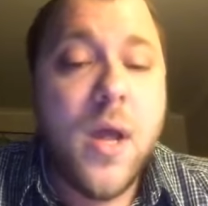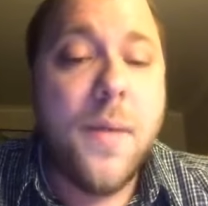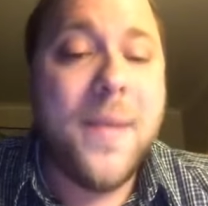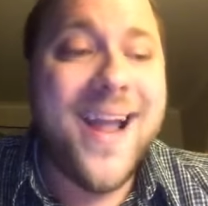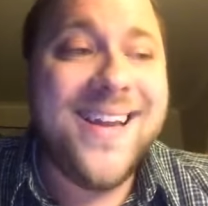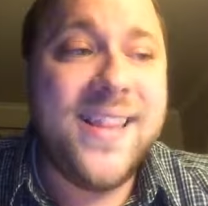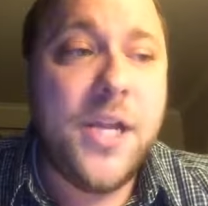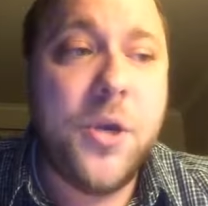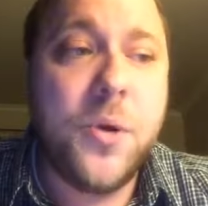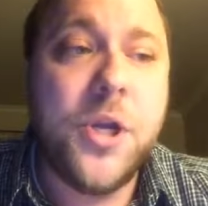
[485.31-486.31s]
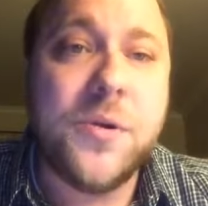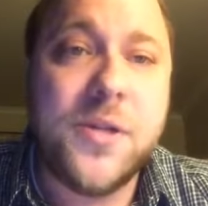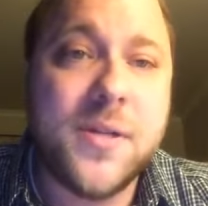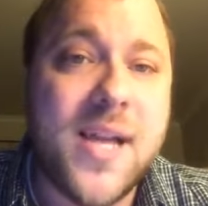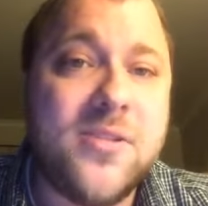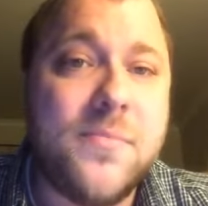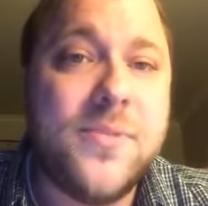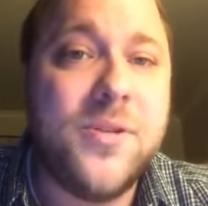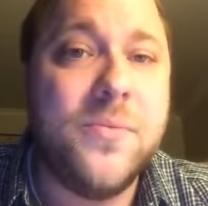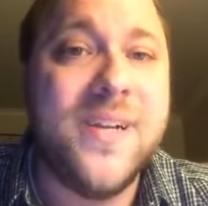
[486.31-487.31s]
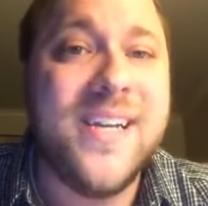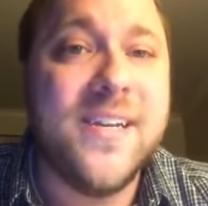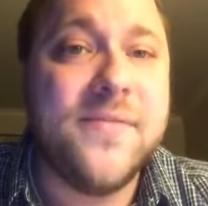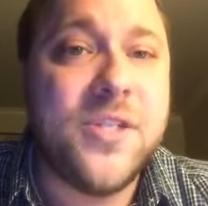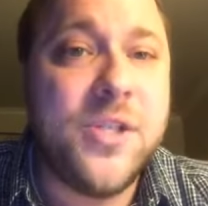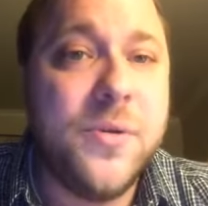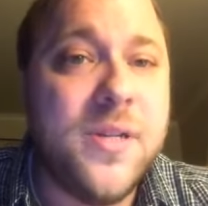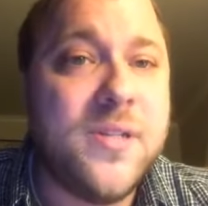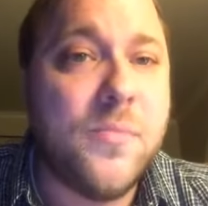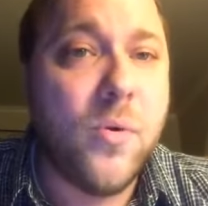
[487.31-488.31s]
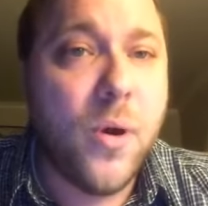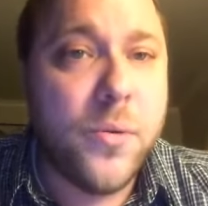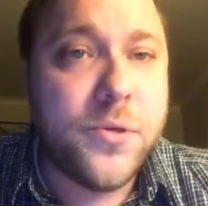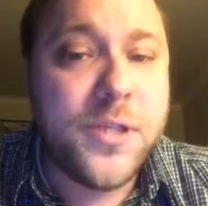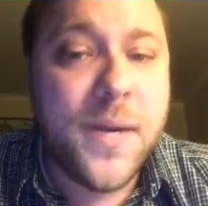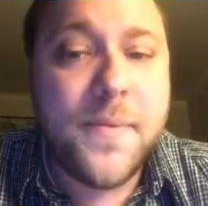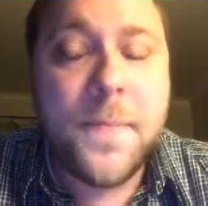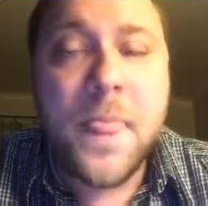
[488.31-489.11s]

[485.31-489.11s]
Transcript: Um, anything you can do in your classroom to give students more ownership